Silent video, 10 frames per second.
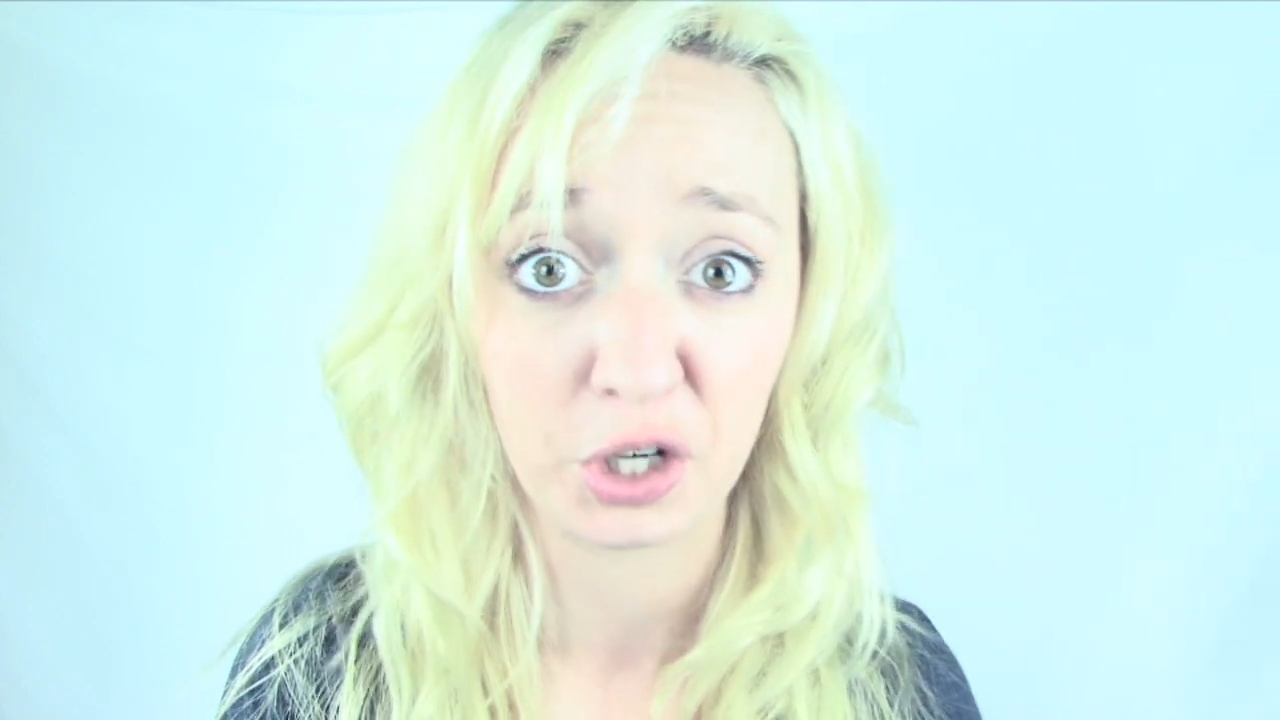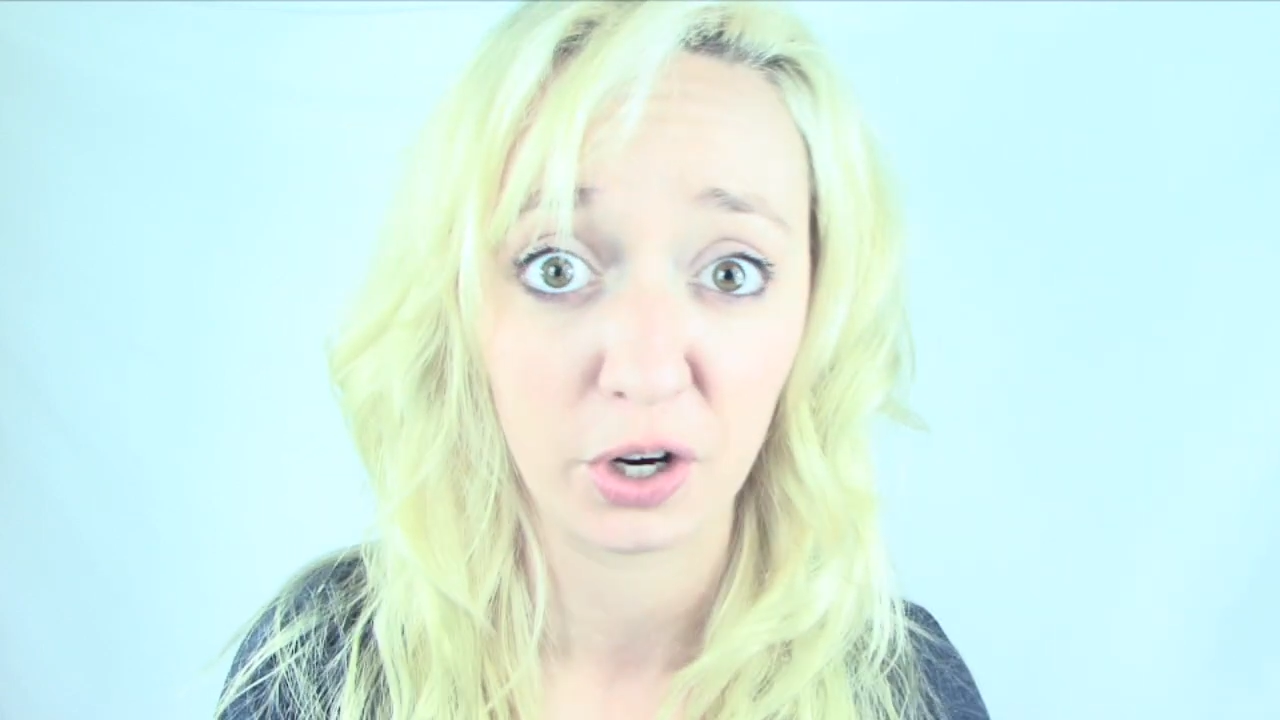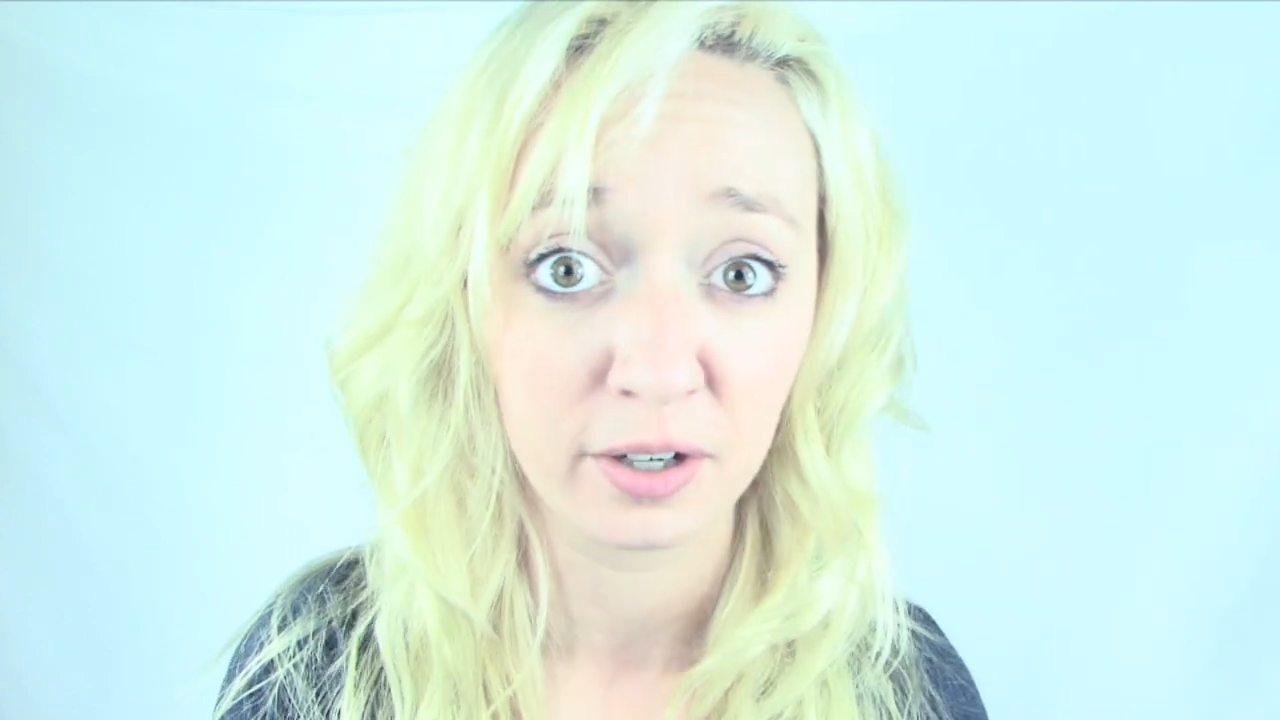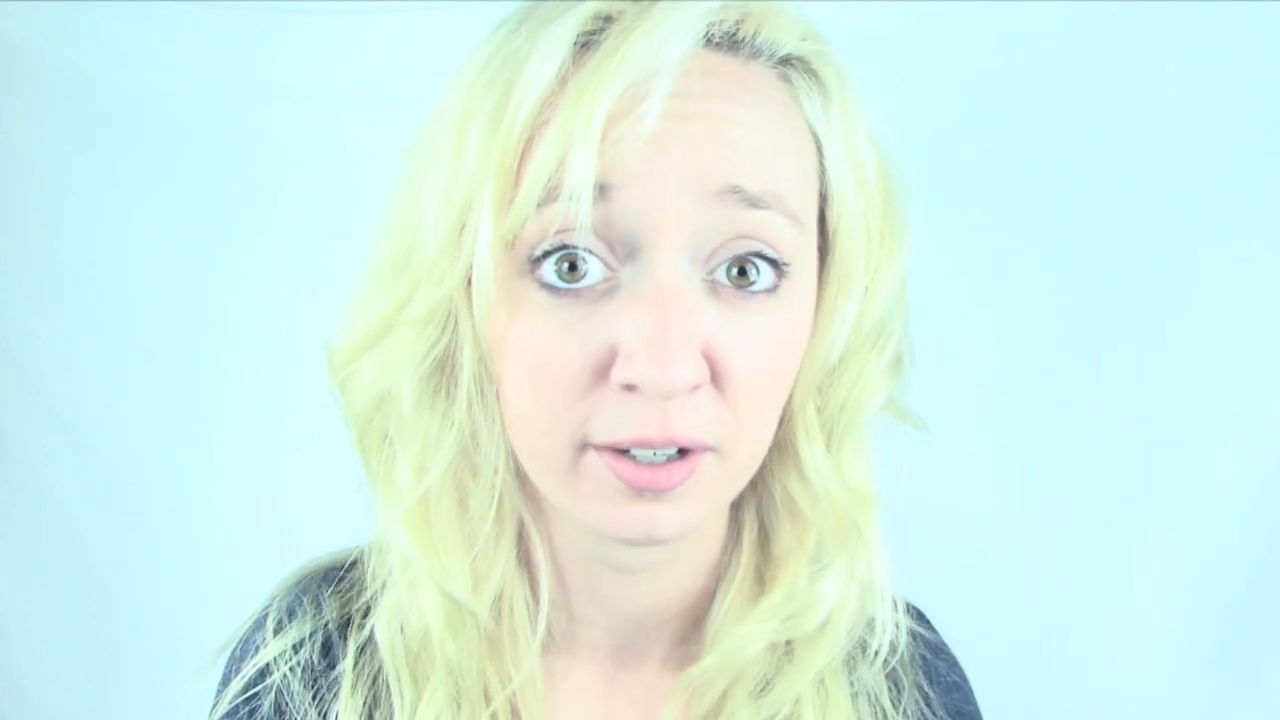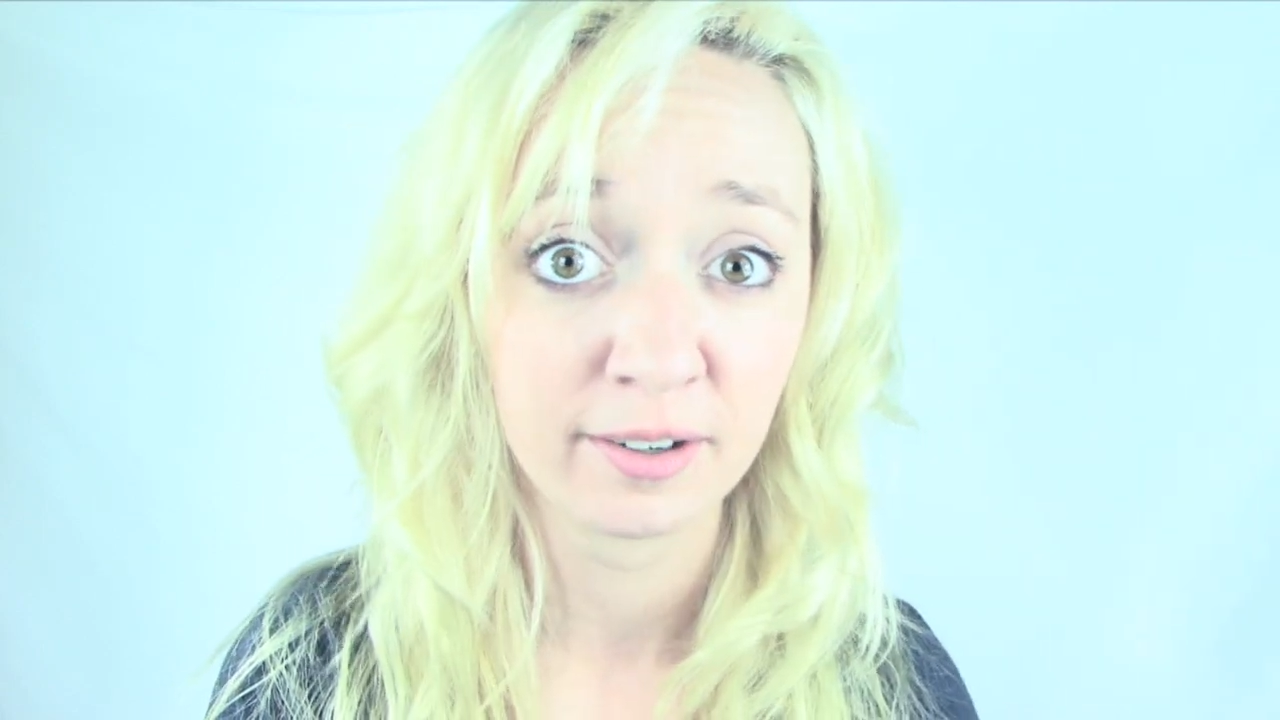her.